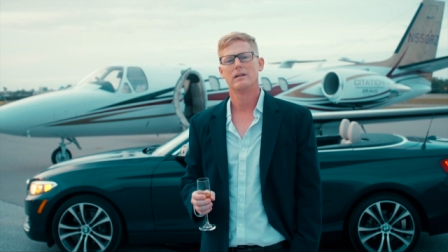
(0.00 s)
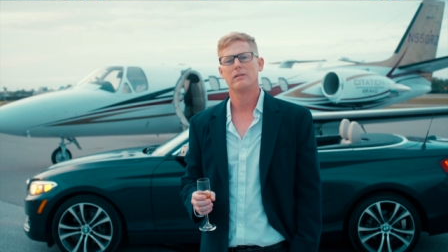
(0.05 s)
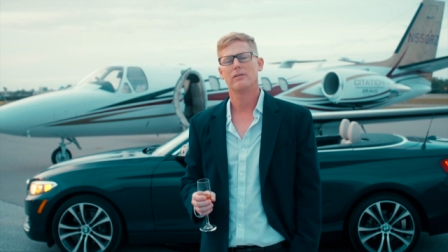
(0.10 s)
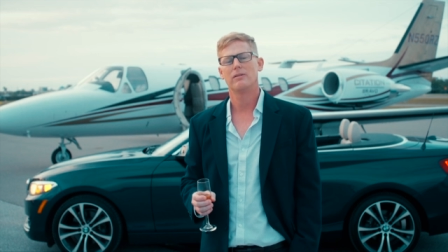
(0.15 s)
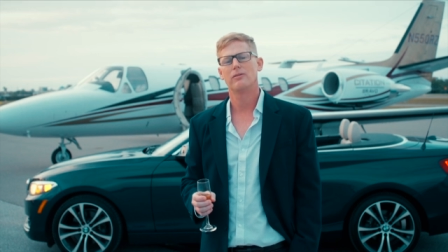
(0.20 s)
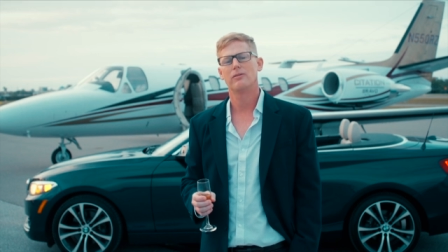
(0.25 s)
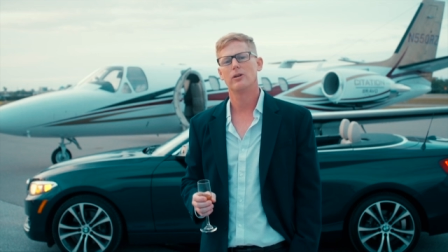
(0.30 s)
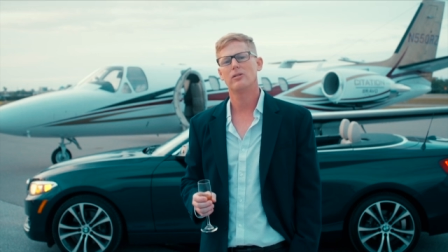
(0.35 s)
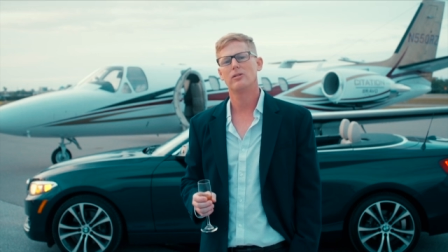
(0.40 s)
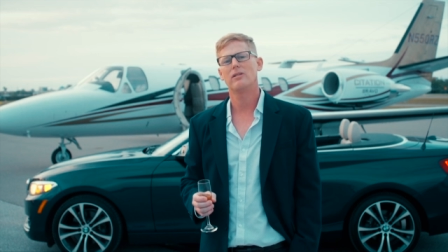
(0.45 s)
the
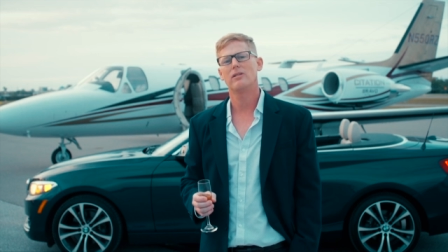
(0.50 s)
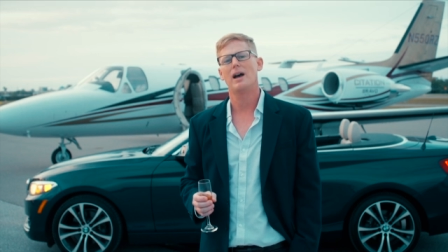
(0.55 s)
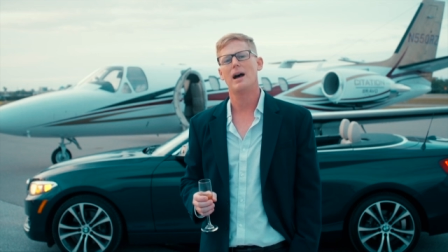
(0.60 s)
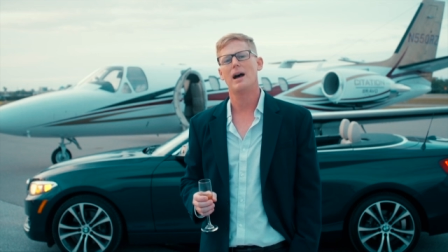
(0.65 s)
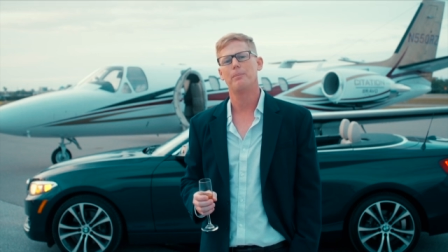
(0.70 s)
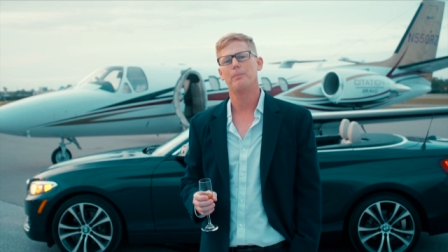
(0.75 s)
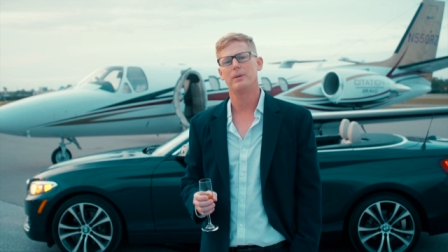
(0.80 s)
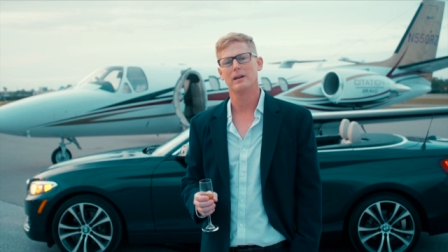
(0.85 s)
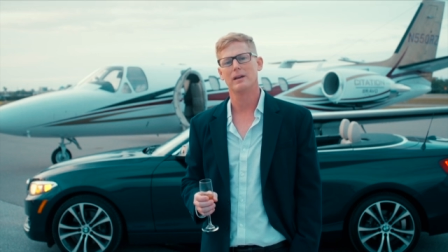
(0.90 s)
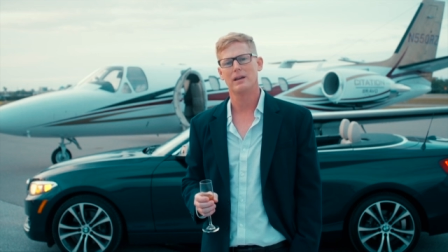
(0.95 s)
first
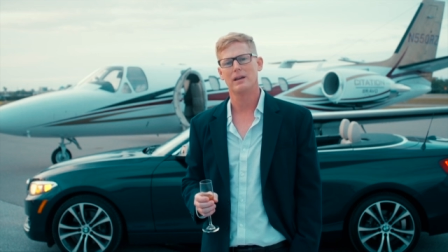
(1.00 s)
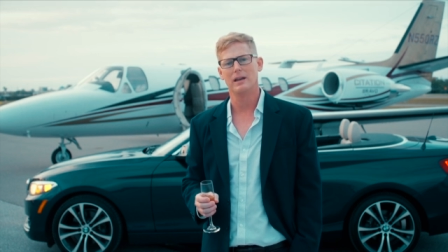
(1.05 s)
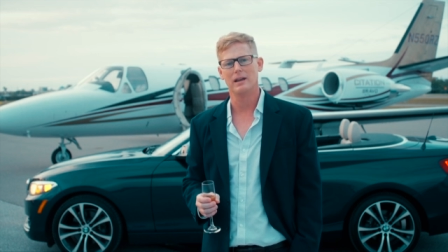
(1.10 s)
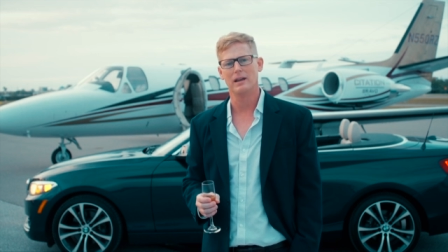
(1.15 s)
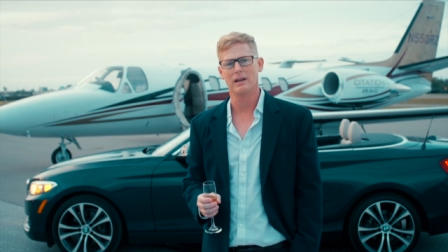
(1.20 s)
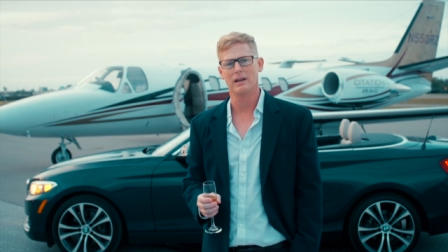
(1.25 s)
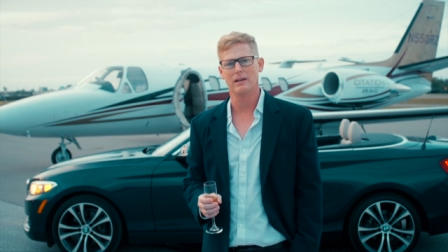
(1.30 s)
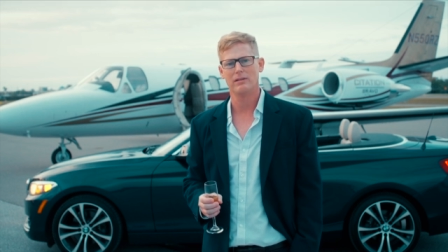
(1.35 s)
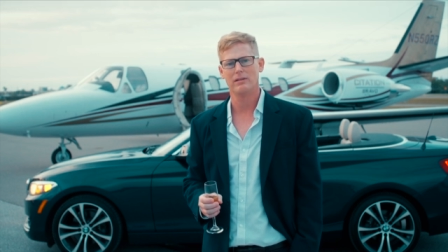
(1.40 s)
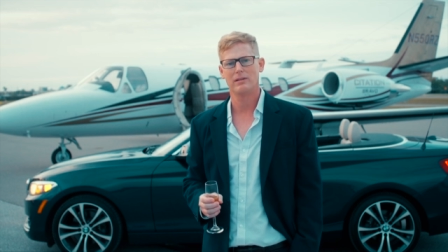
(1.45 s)
topic
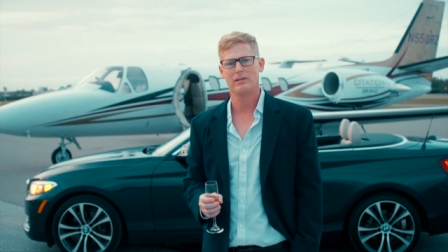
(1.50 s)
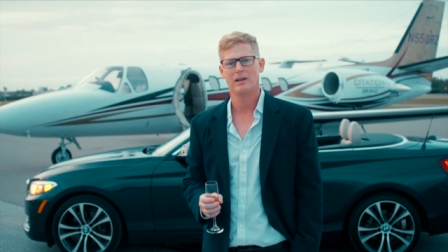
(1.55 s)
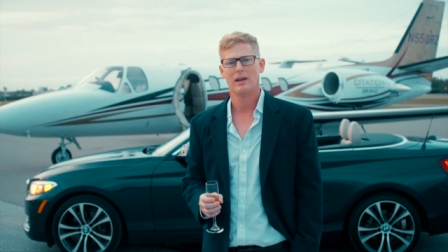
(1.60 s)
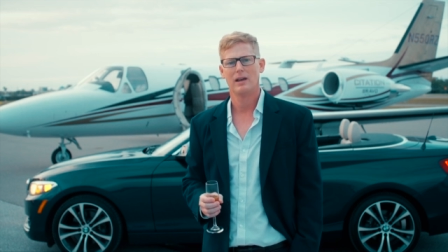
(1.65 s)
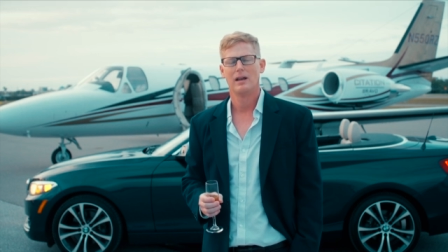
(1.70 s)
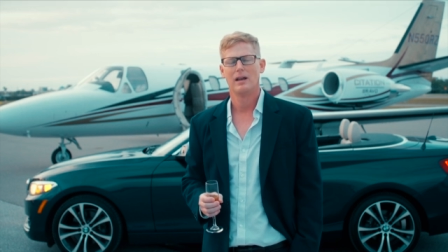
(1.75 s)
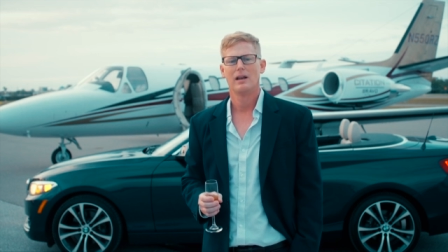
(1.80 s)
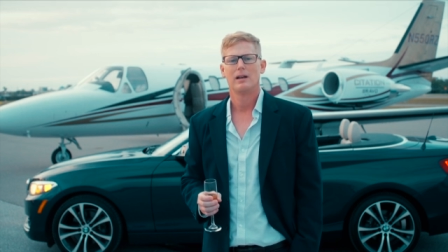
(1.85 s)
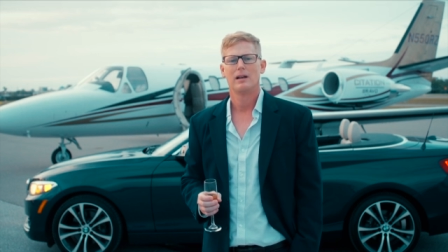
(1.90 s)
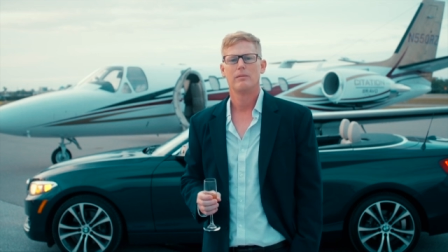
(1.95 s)
is
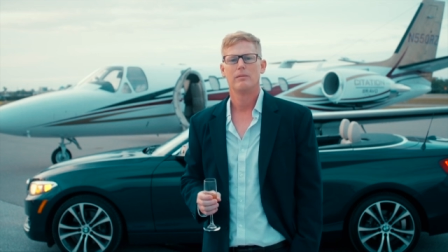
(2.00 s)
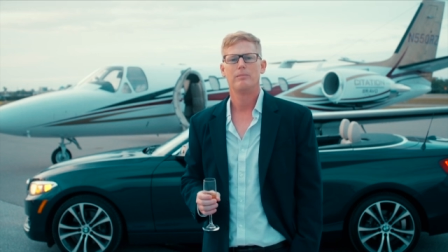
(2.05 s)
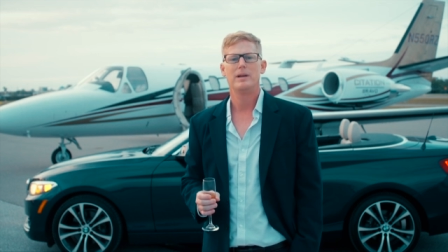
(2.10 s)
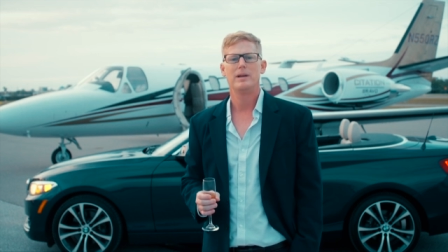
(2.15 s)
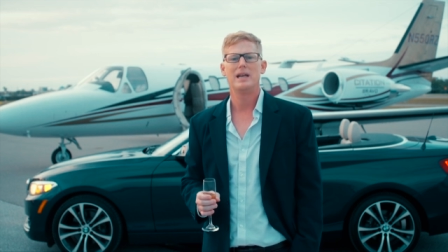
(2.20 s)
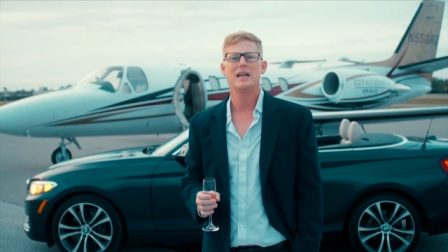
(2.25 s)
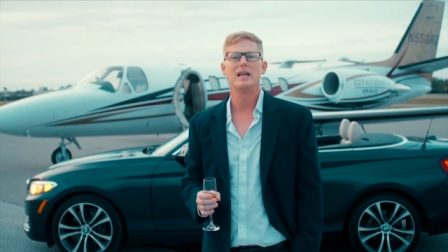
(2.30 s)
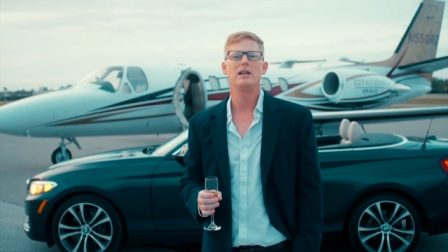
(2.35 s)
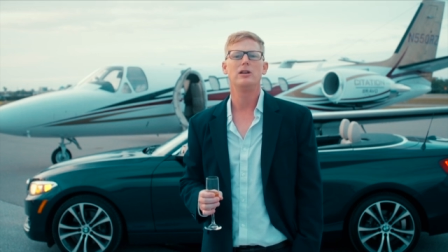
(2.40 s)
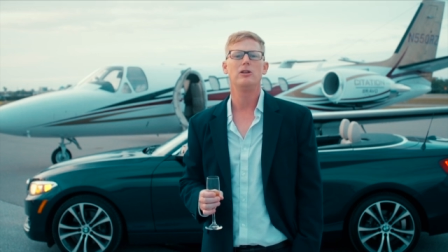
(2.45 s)

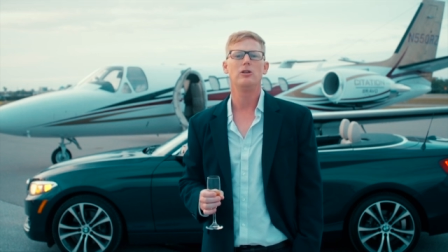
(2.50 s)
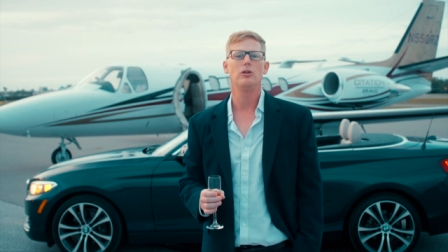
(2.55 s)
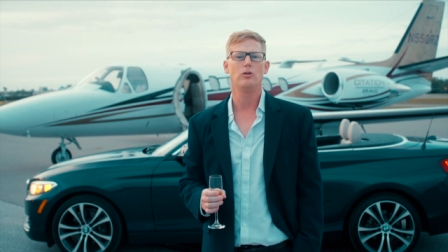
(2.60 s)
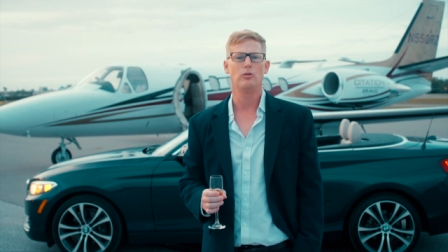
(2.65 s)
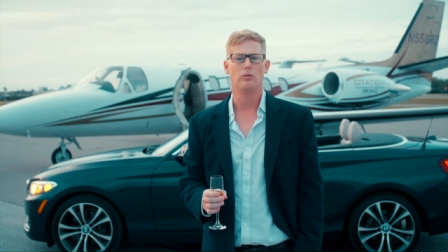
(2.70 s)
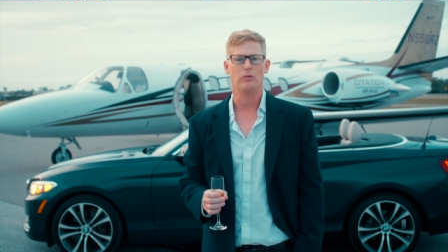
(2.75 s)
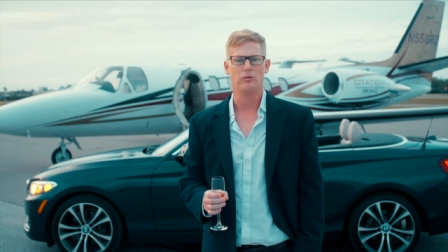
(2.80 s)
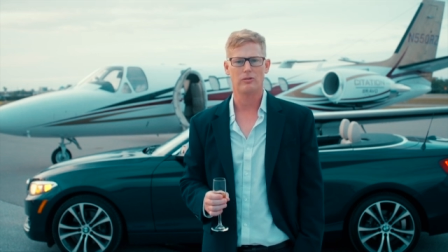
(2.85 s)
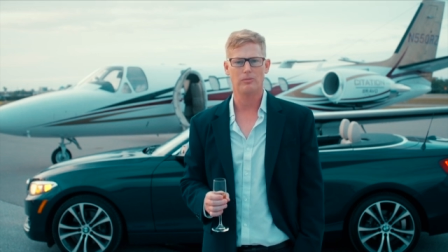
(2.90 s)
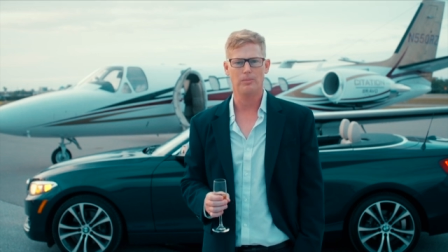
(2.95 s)
being
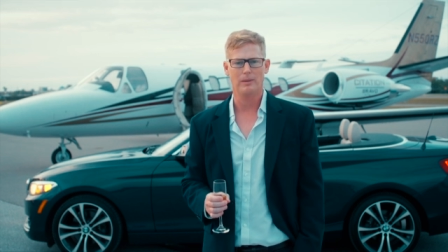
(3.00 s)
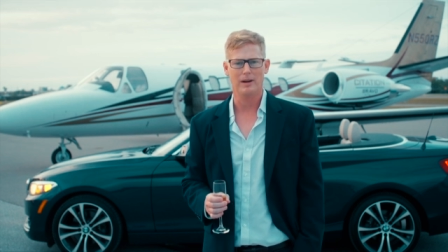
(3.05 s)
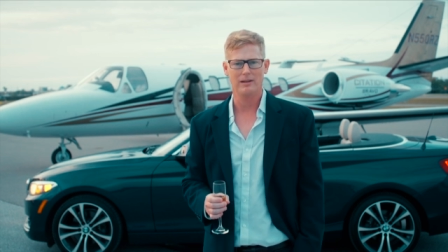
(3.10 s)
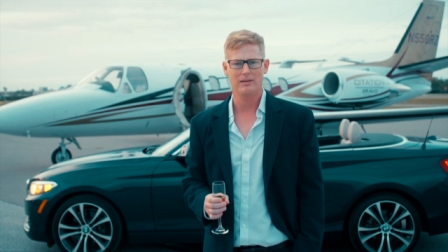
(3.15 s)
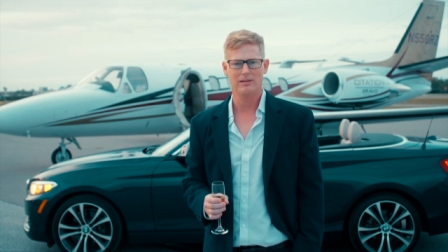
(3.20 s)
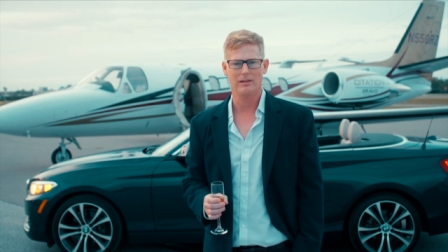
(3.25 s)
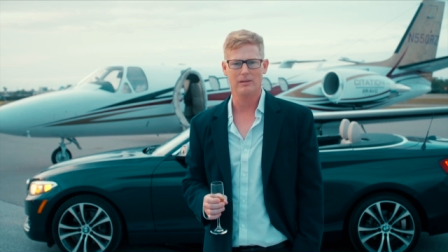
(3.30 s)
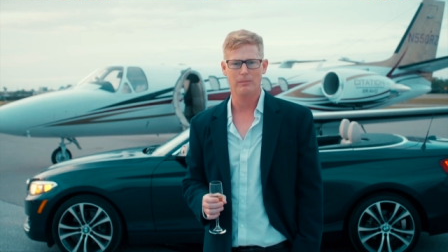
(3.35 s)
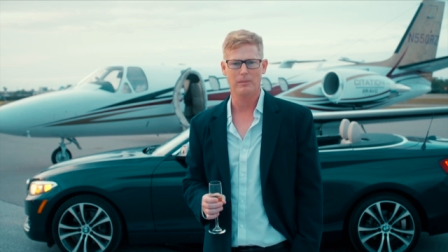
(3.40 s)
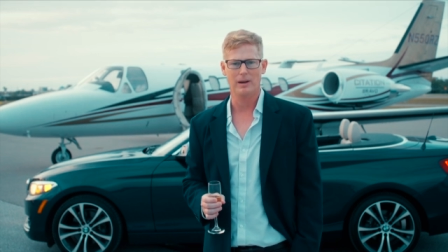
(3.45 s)
used by
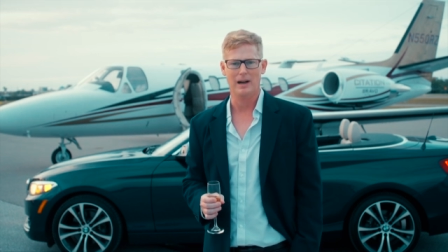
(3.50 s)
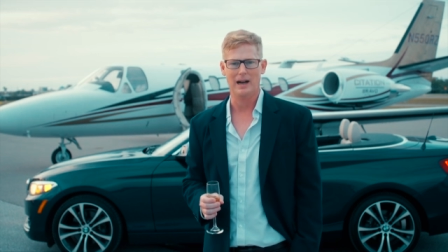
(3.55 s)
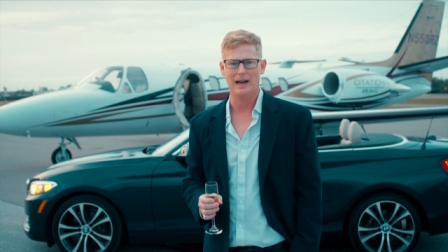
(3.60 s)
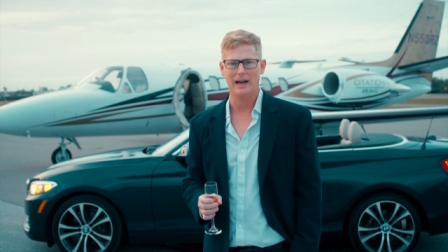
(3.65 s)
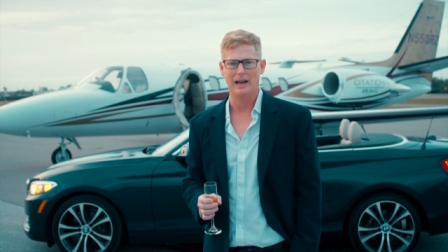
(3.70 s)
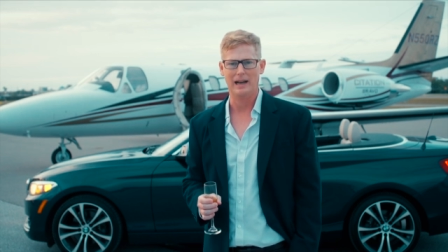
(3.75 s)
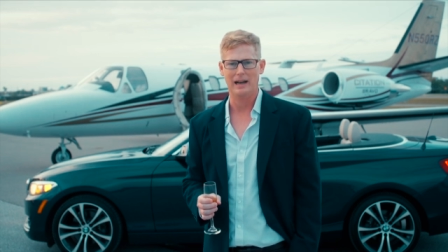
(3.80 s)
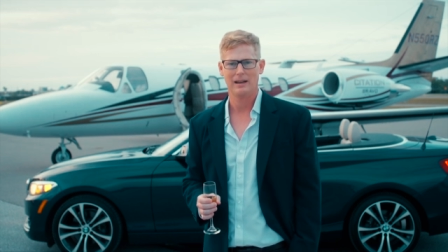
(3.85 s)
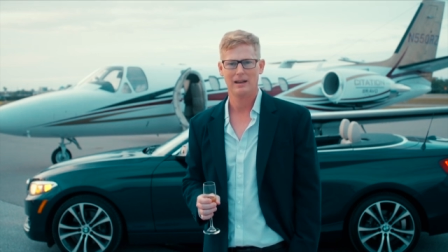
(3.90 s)
somebody.